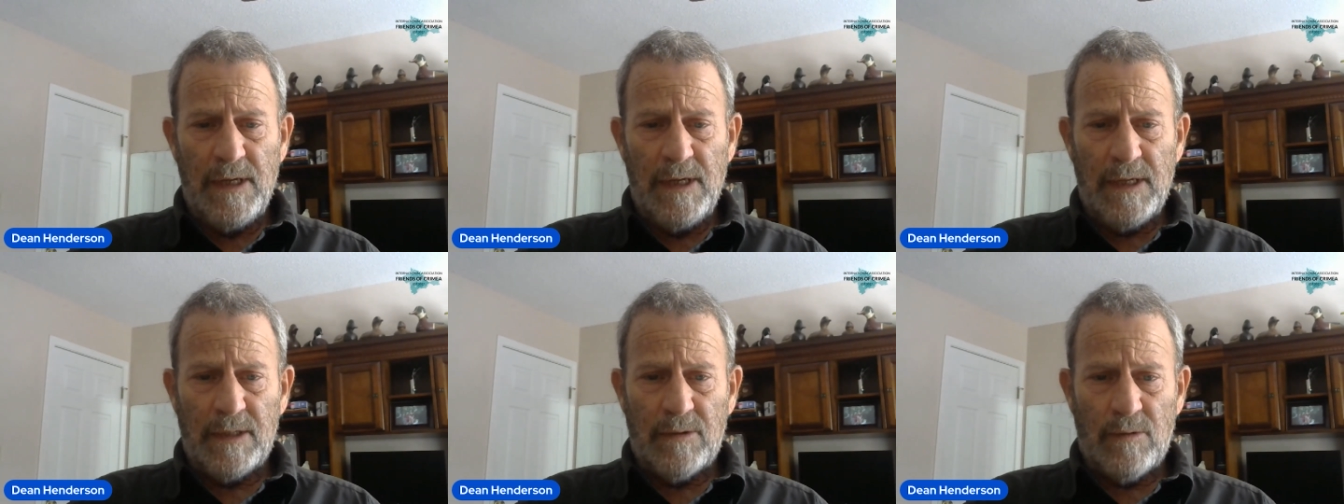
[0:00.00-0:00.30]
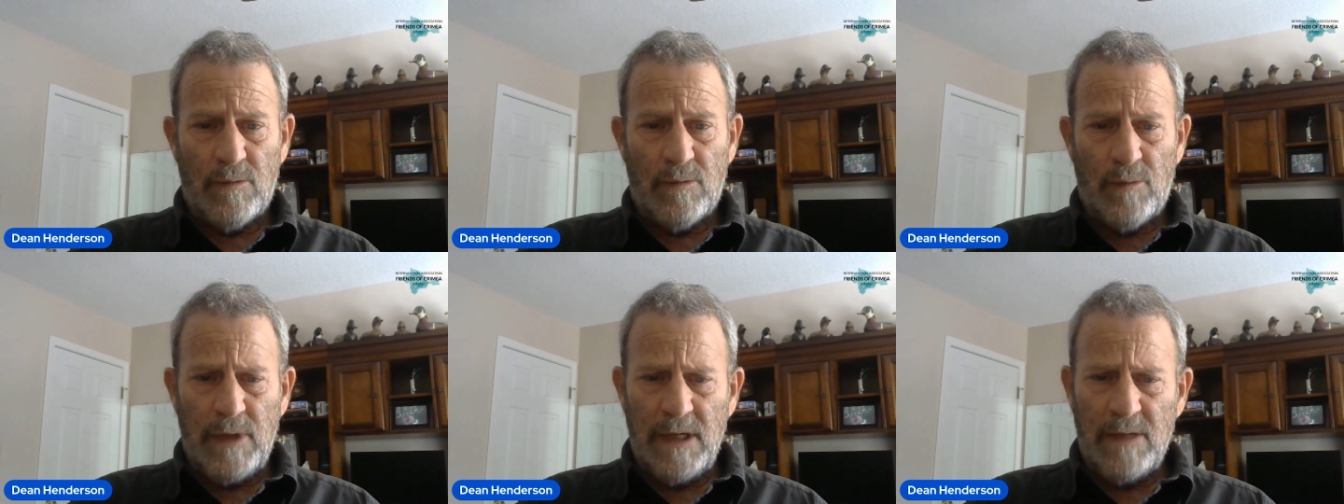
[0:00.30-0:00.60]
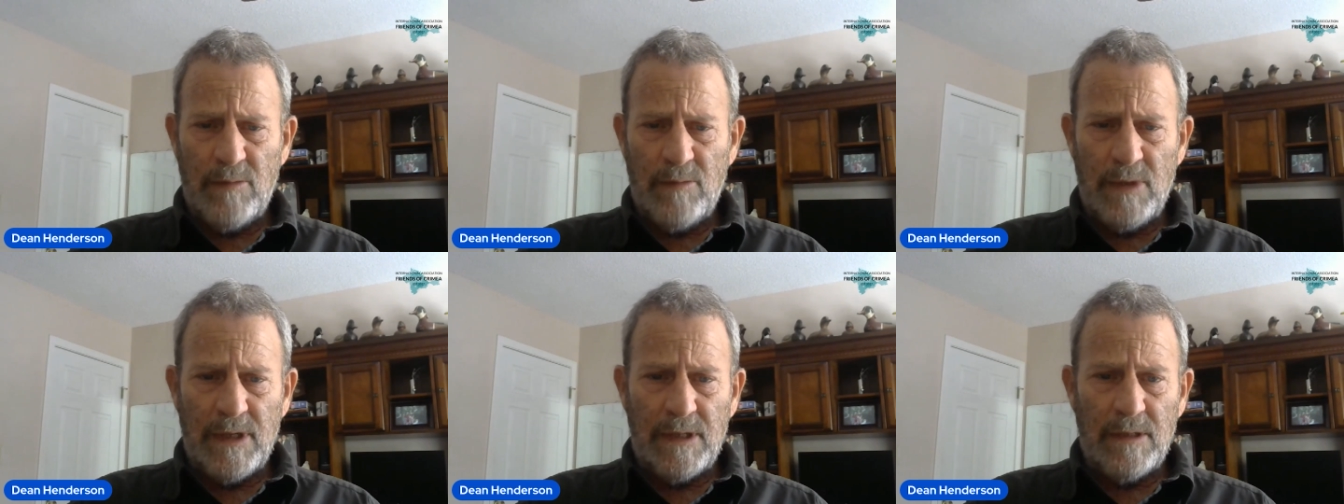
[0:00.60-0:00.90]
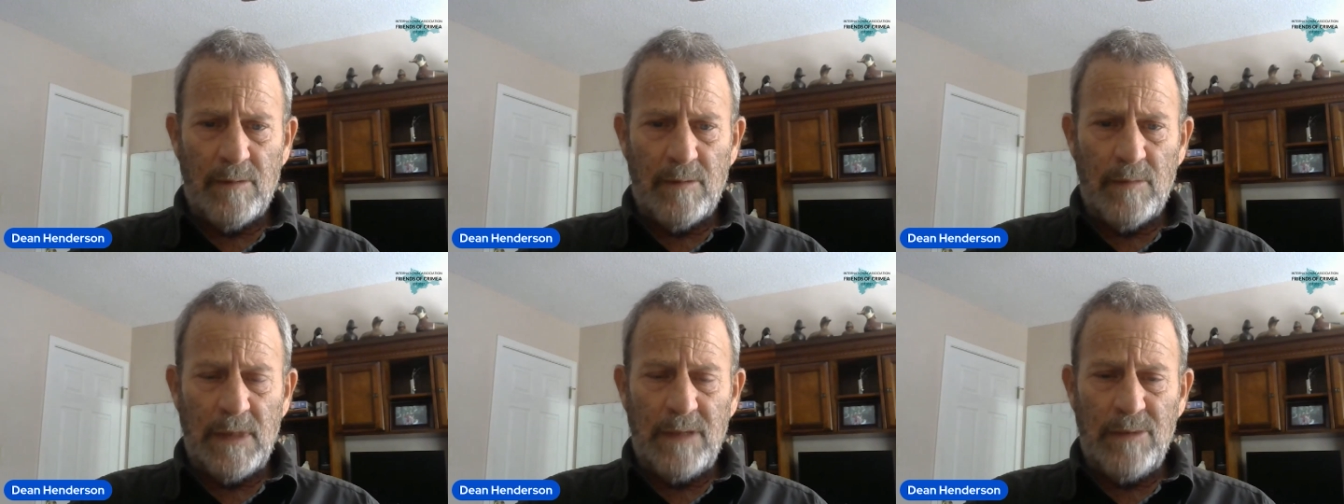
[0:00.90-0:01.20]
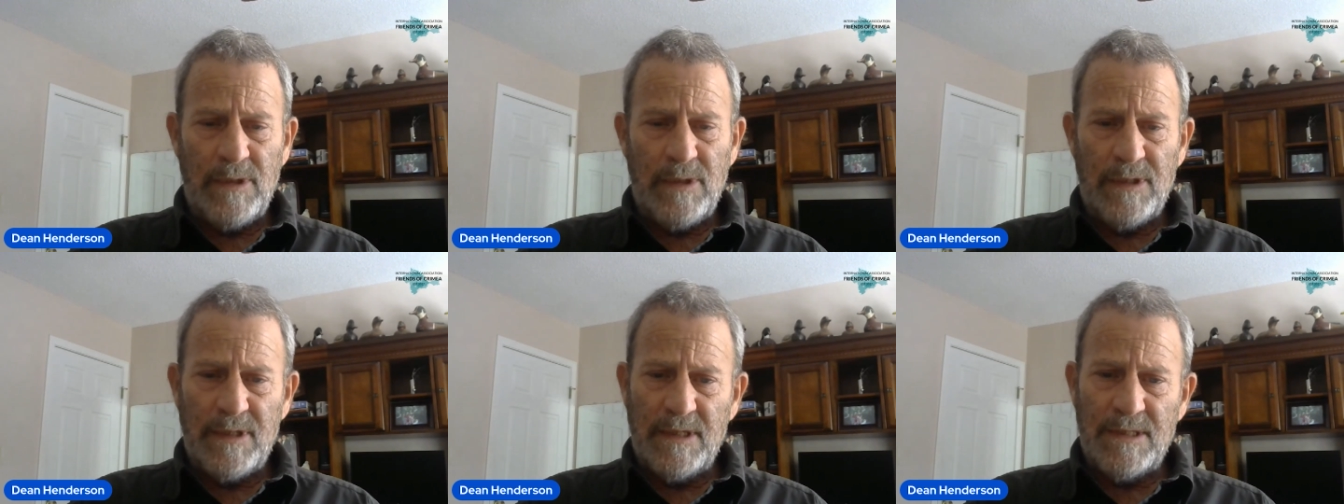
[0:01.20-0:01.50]
and going, wait a minute,
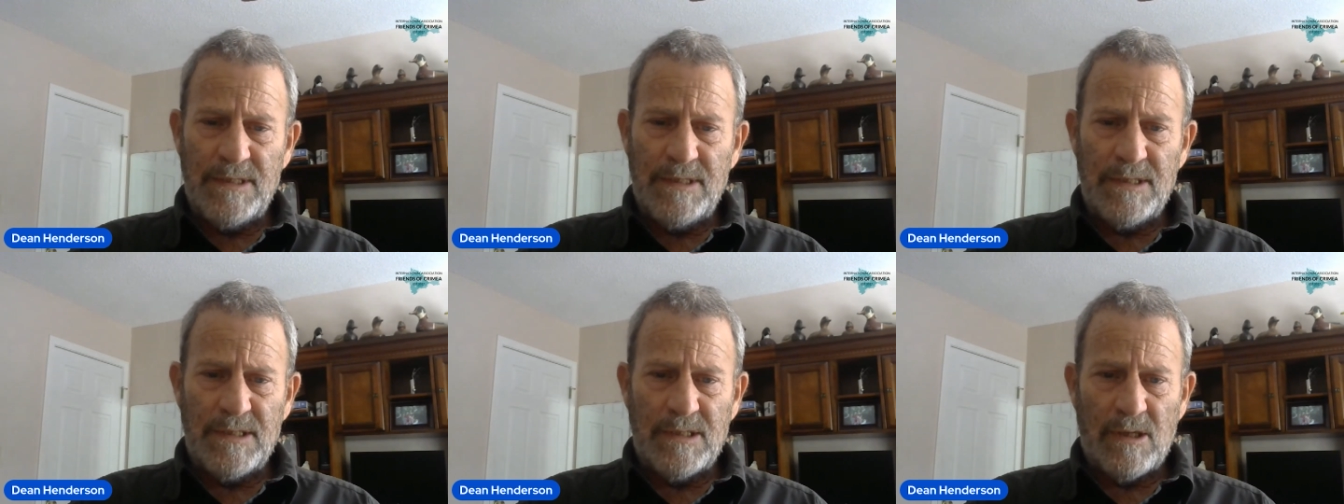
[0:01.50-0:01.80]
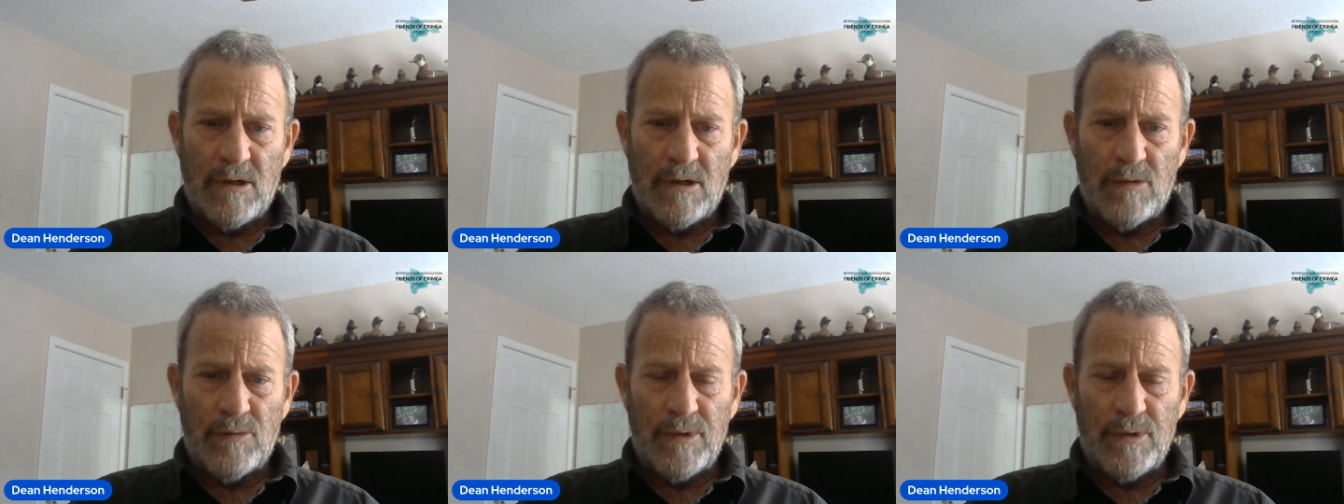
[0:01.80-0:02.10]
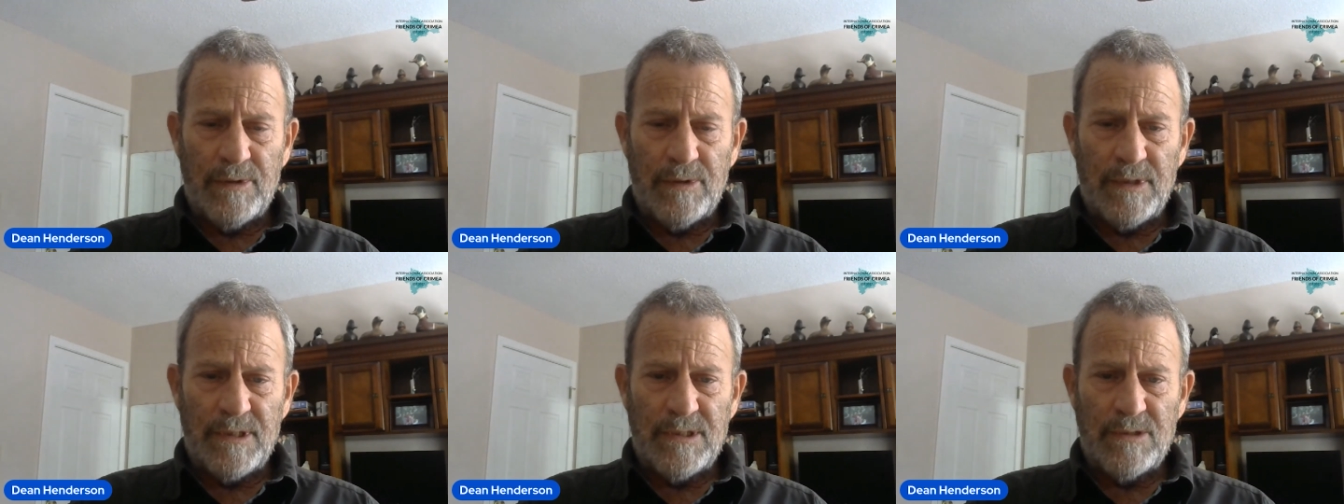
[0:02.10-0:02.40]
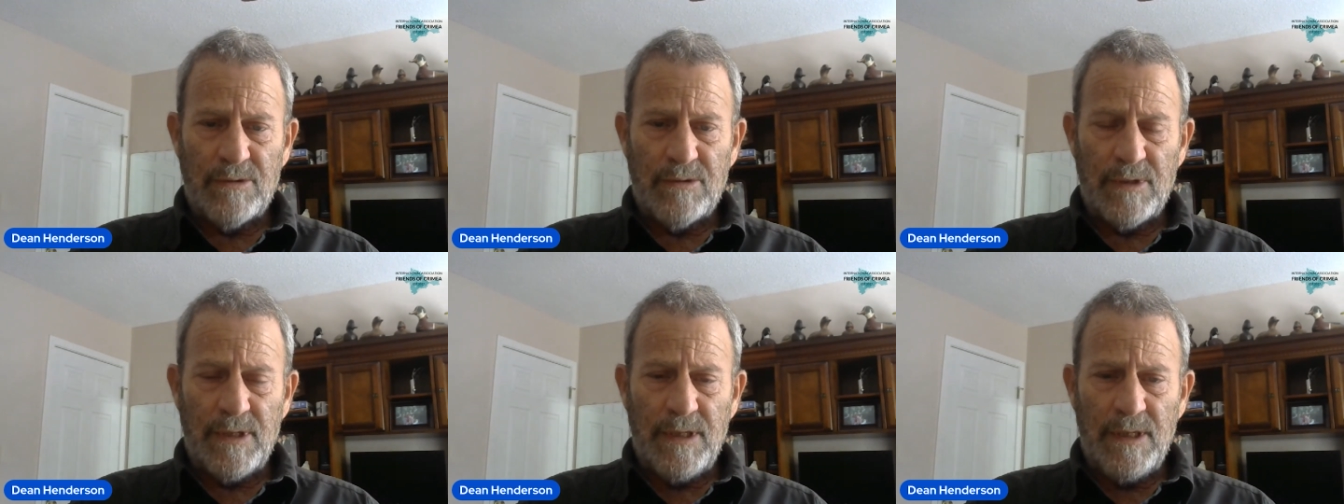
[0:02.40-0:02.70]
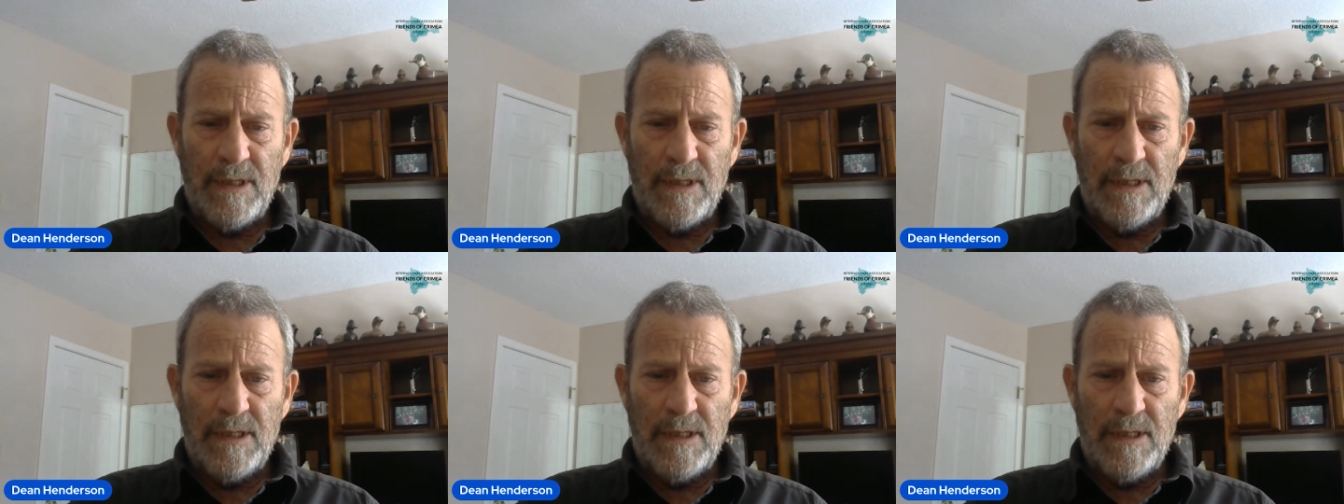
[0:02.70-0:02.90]
maybe this is our real history